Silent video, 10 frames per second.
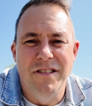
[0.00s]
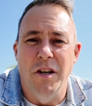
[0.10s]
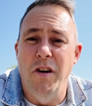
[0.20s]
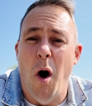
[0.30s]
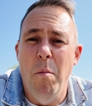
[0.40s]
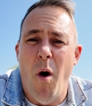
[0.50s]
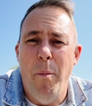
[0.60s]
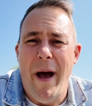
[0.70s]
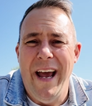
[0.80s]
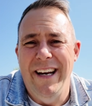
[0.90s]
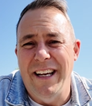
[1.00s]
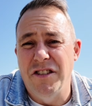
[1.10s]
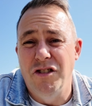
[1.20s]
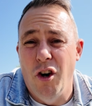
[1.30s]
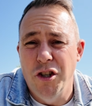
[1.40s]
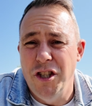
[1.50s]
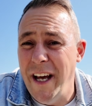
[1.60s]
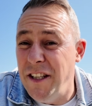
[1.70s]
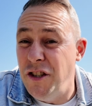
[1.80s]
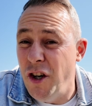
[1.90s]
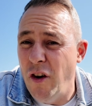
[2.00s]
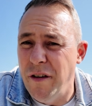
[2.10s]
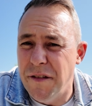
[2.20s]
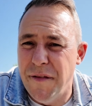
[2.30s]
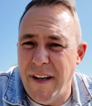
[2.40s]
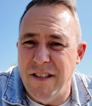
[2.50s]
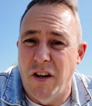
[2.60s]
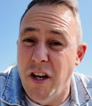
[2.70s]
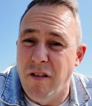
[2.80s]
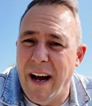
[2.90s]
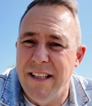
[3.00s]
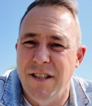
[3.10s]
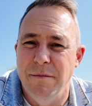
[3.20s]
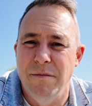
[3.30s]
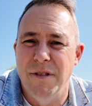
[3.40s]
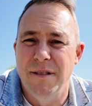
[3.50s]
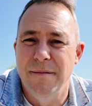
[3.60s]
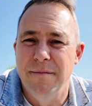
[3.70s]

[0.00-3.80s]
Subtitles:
So no more paying extortionate insurance fees on your items,